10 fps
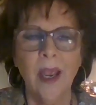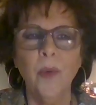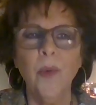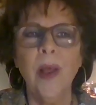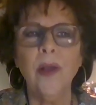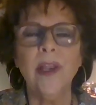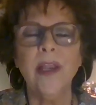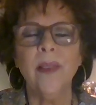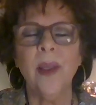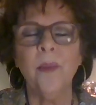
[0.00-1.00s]

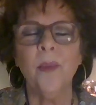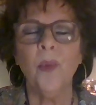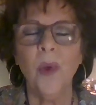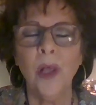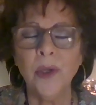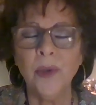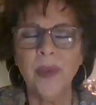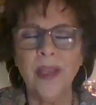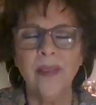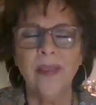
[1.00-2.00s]
welcoming them,
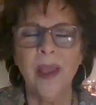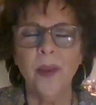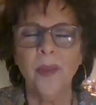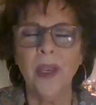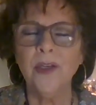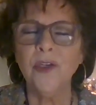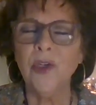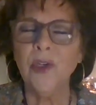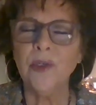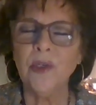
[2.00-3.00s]
welcoming them
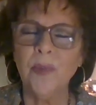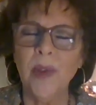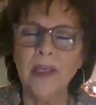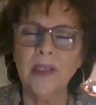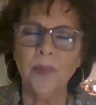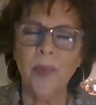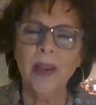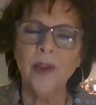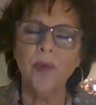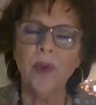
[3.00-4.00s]
into your space
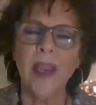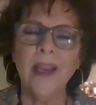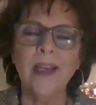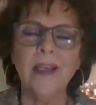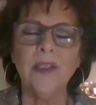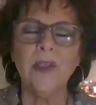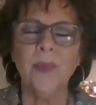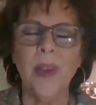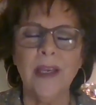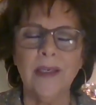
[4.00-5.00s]
by creating
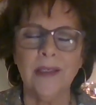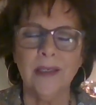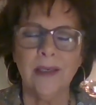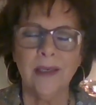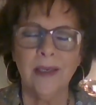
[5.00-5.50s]
space.